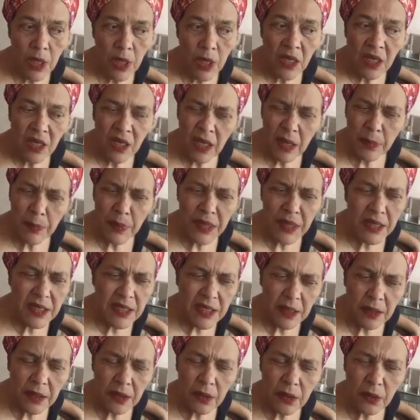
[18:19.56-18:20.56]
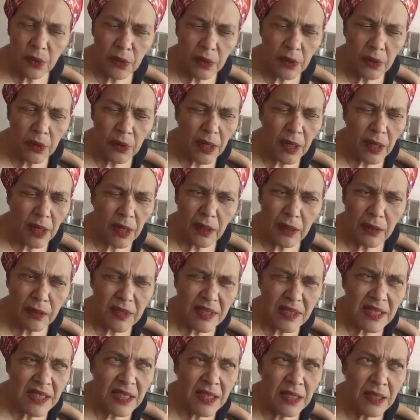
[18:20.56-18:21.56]
Yeah, because
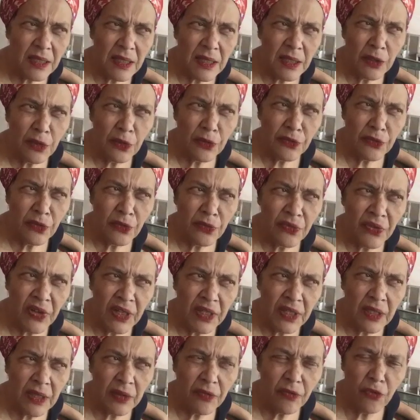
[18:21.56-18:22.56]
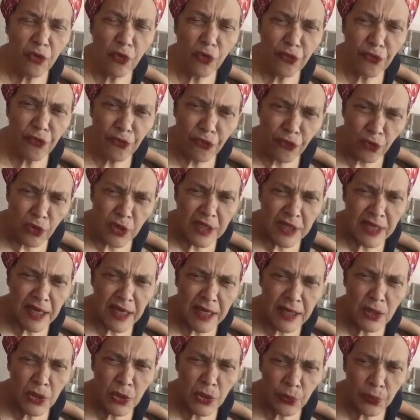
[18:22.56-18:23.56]
thinking of the fact that for 4
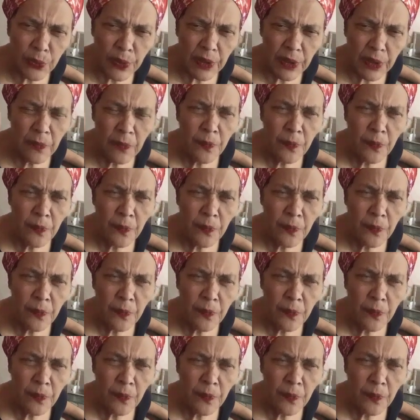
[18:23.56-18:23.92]
centuries,